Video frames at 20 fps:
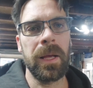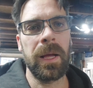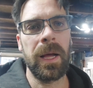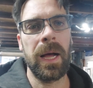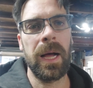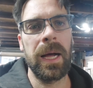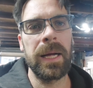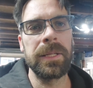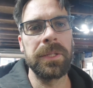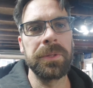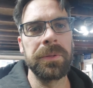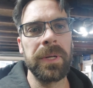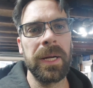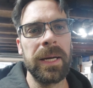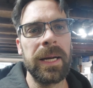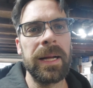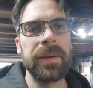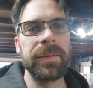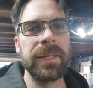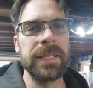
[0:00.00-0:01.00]
I do
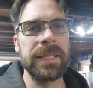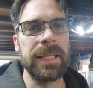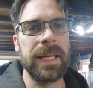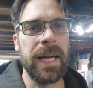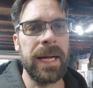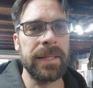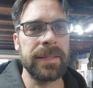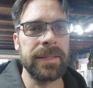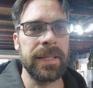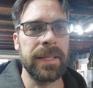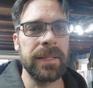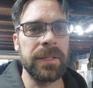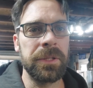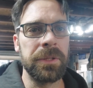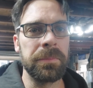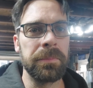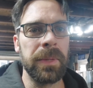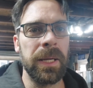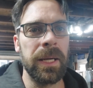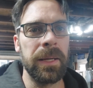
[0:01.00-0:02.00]
not have easy access to
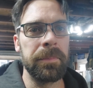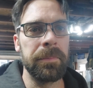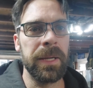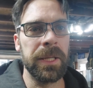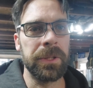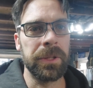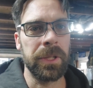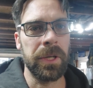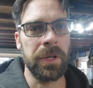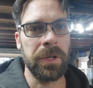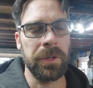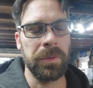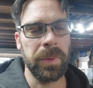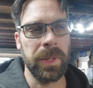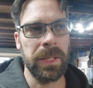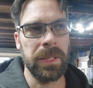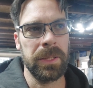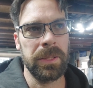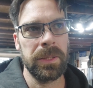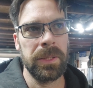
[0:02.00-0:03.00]
my metric
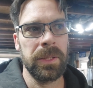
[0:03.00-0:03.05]
hardware.